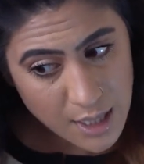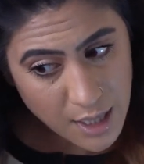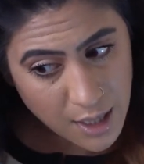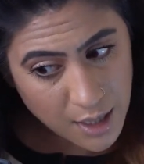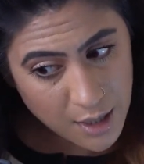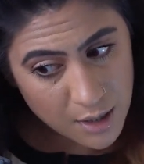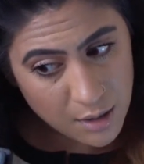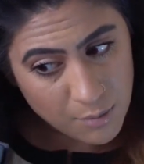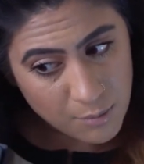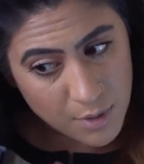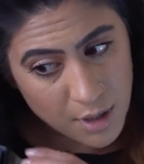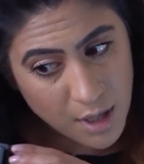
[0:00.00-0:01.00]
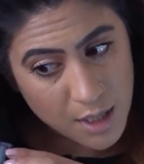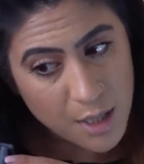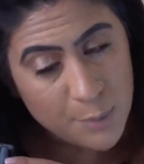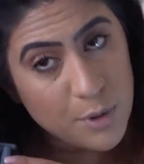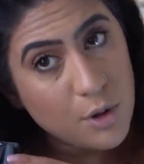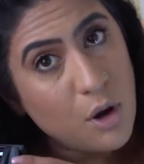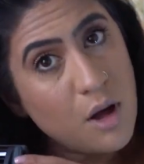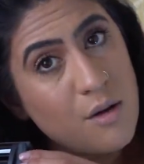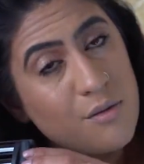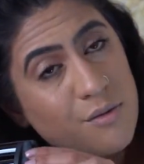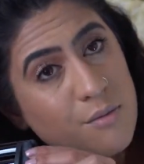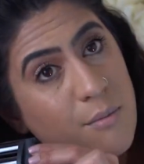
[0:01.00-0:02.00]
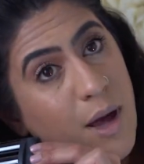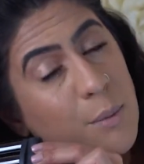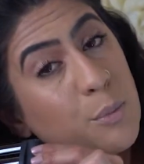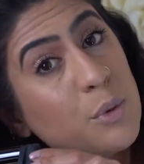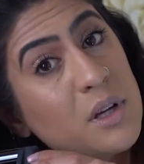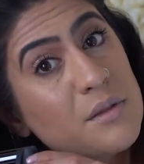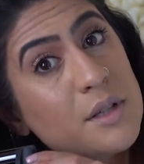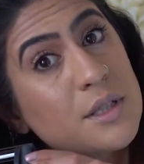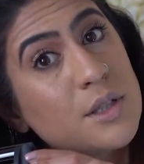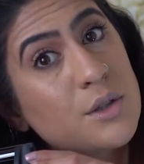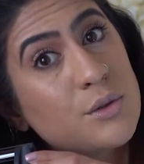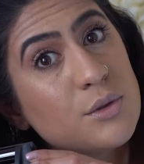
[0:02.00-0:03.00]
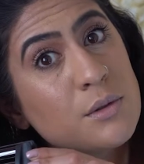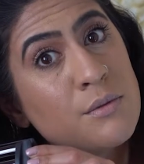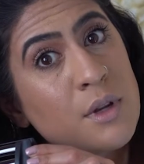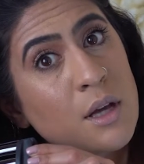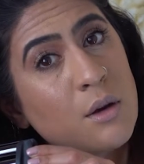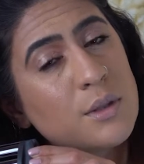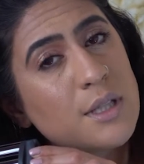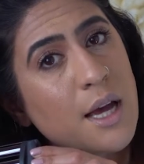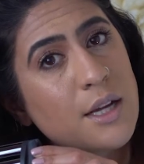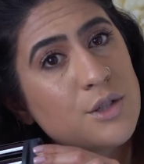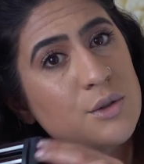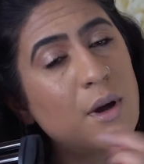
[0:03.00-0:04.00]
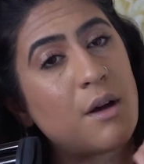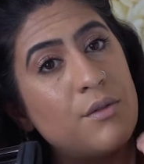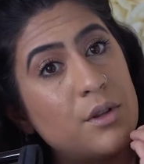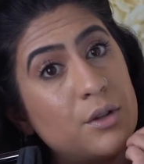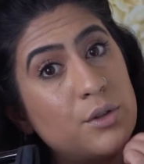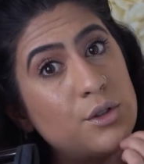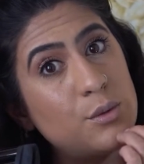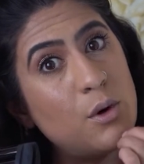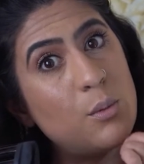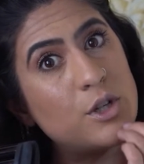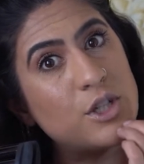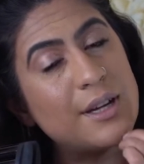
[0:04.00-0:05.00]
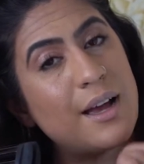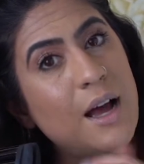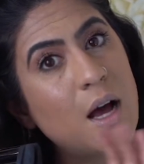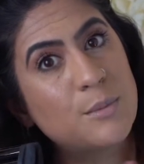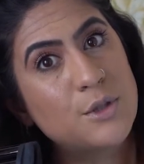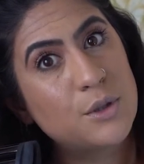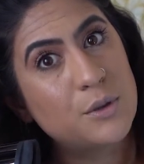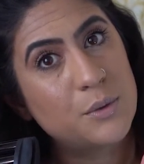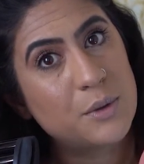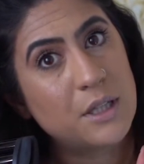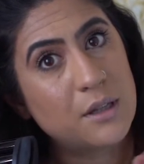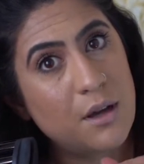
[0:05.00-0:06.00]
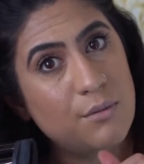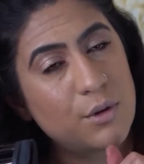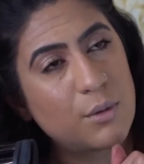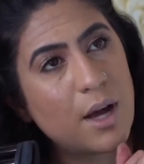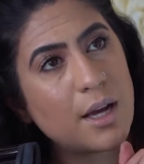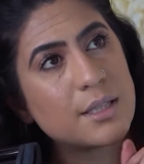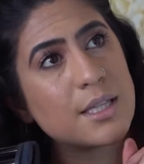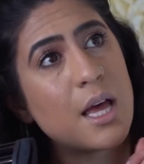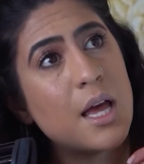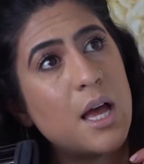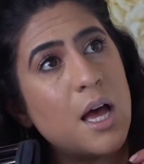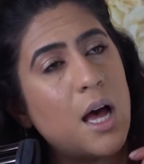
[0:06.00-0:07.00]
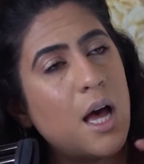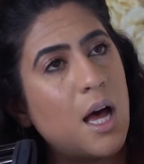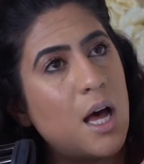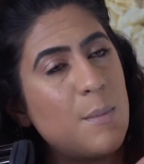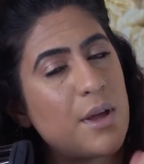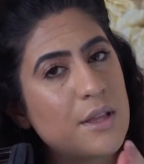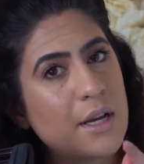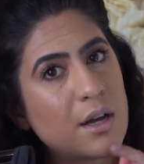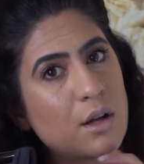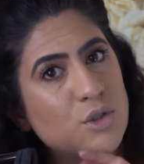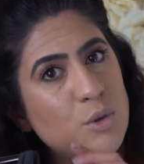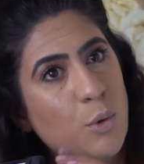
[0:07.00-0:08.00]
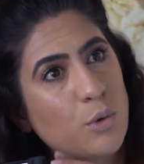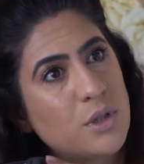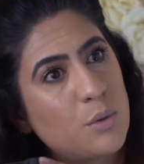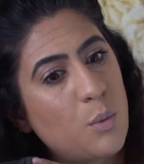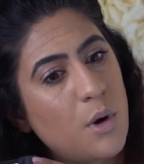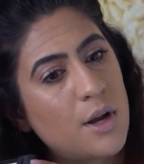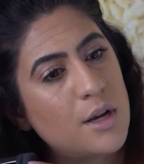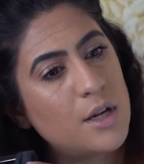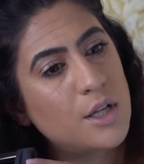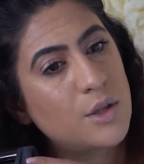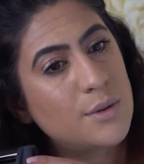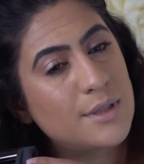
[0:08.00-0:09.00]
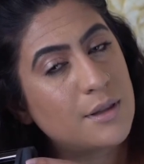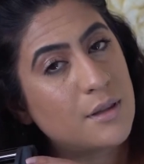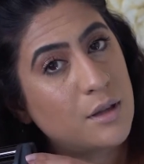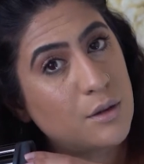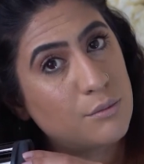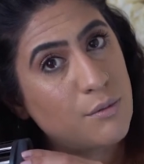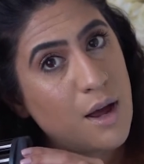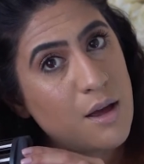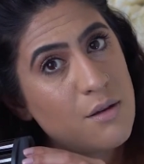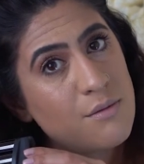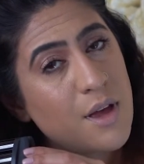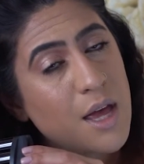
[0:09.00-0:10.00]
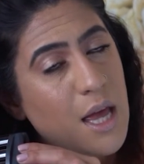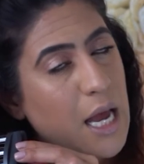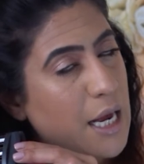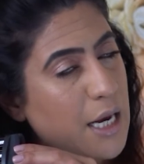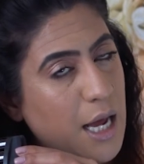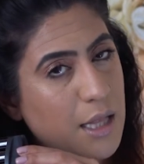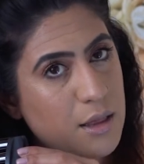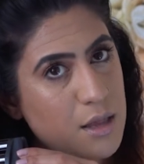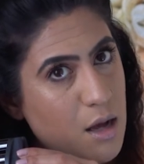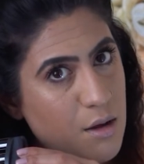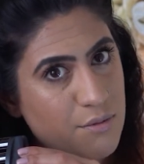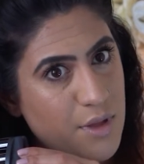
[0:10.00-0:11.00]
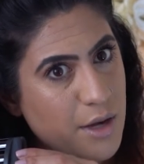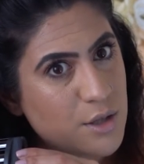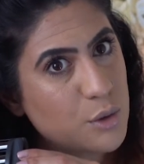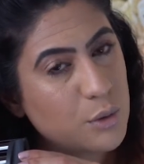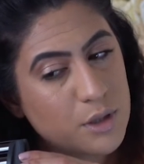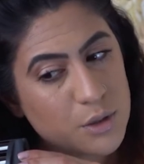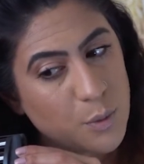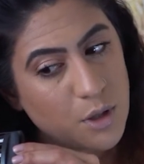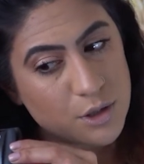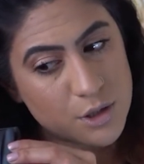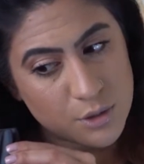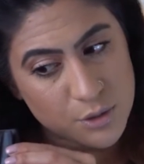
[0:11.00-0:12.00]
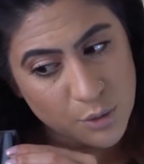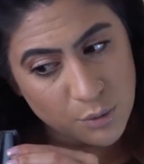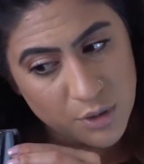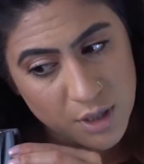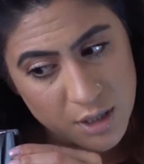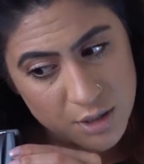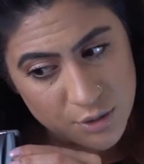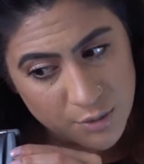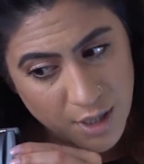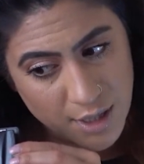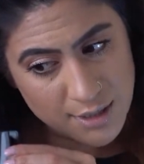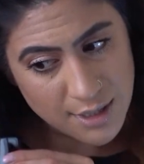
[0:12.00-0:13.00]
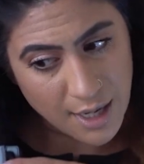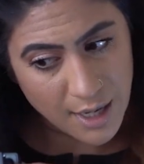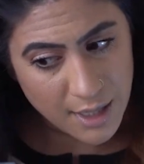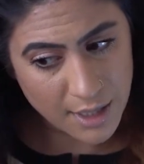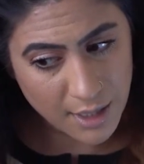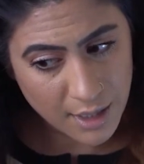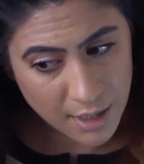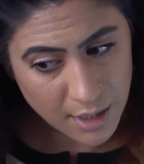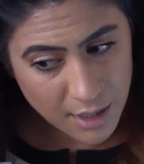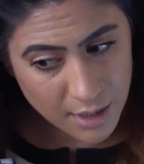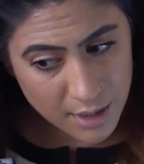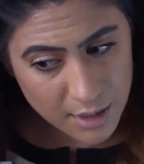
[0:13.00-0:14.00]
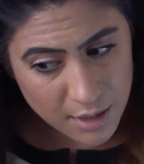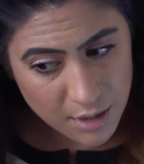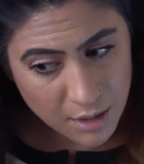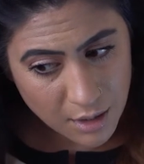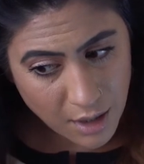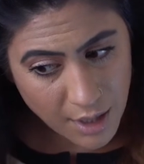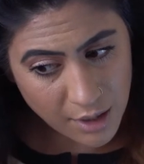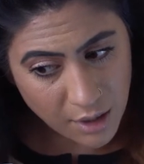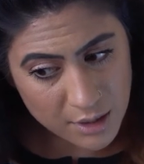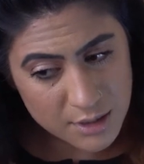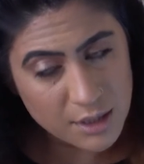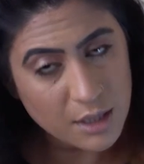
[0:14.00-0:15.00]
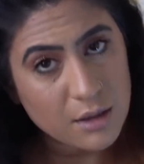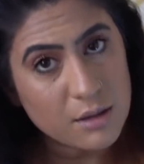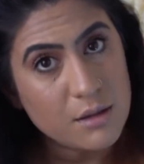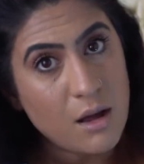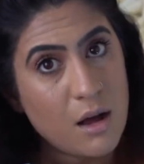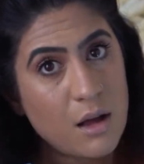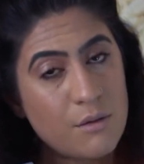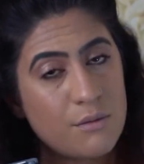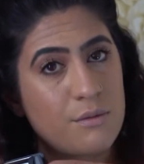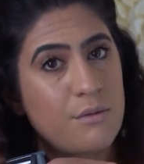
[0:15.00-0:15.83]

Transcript: a couple of my previous YouTube videos. I do have the leduo, which I absolutely love, you guys. And then I also posted one using the Rev, and I love that tool as well too. So these, you guys, I I honestly love